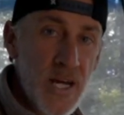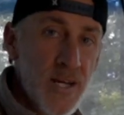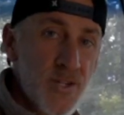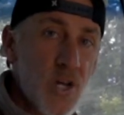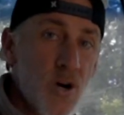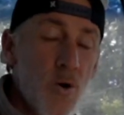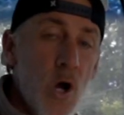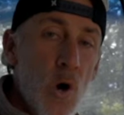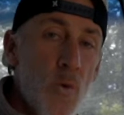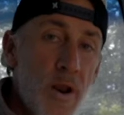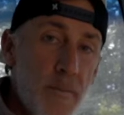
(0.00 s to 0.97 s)
So
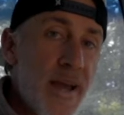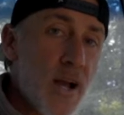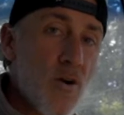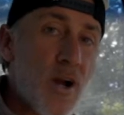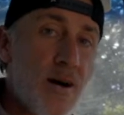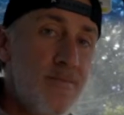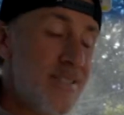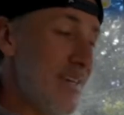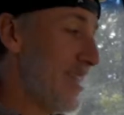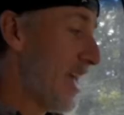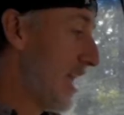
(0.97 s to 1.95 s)
when a Winnebago comes
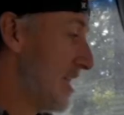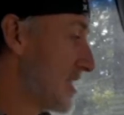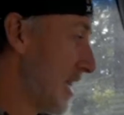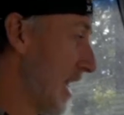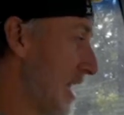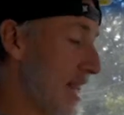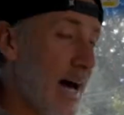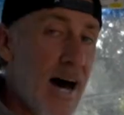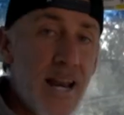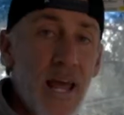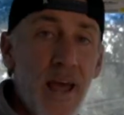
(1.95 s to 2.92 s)
in, they insulate a
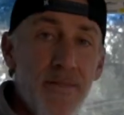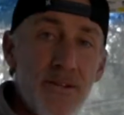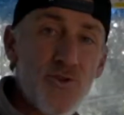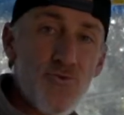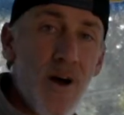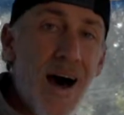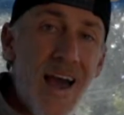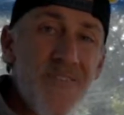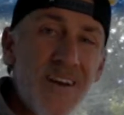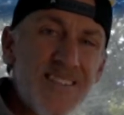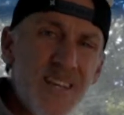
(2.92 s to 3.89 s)
lot and the
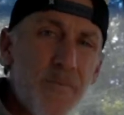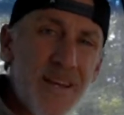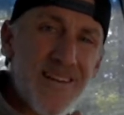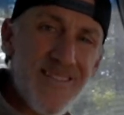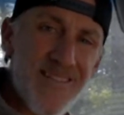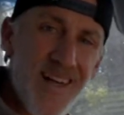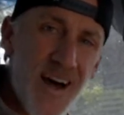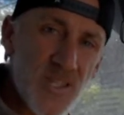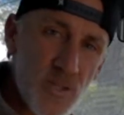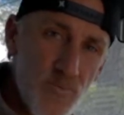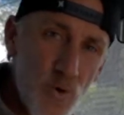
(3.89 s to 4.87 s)
drive ends up being a
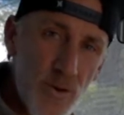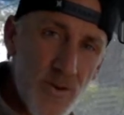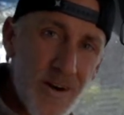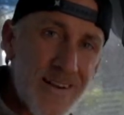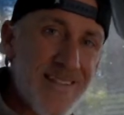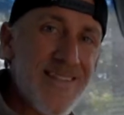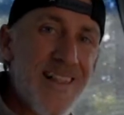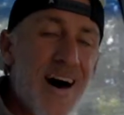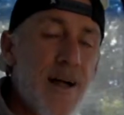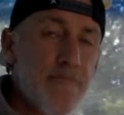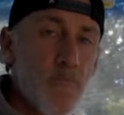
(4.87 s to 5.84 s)
lot smoother and a
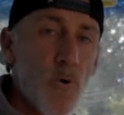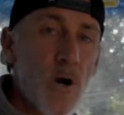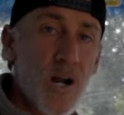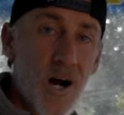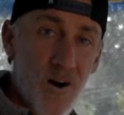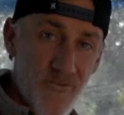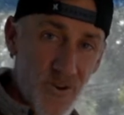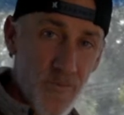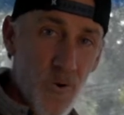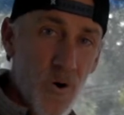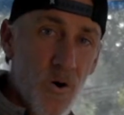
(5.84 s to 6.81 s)
lot more
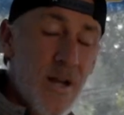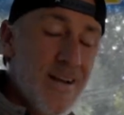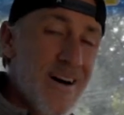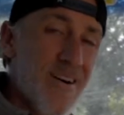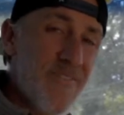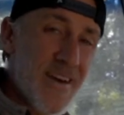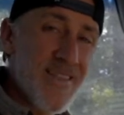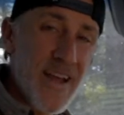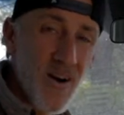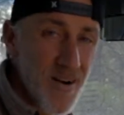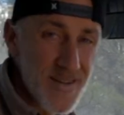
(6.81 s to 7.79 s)
comfortable. A van
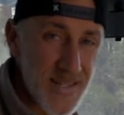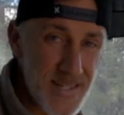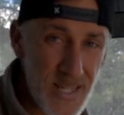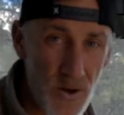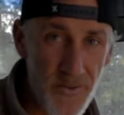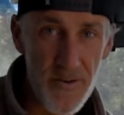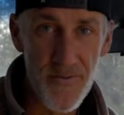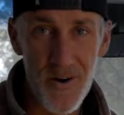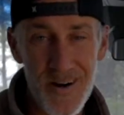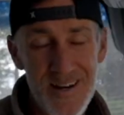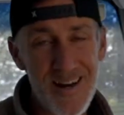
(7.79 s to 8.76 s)
like ours that's
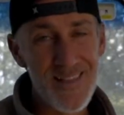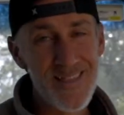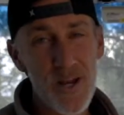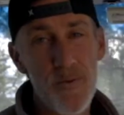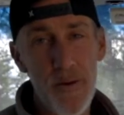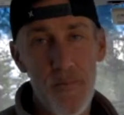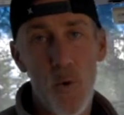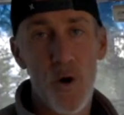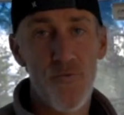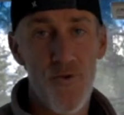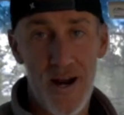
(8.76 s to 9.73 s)
self-converted, a little bit
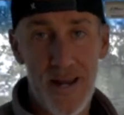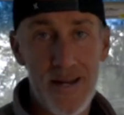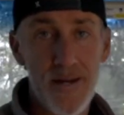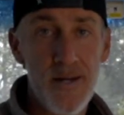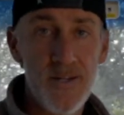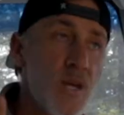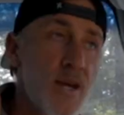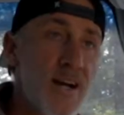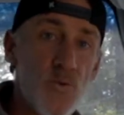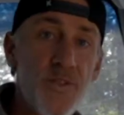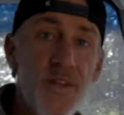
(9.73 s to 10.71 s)
more rugged.
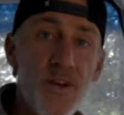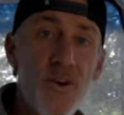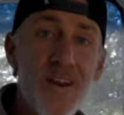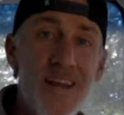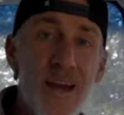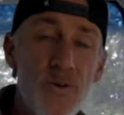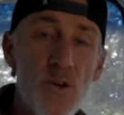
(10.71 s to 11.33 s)
It's one thing you're gonna get when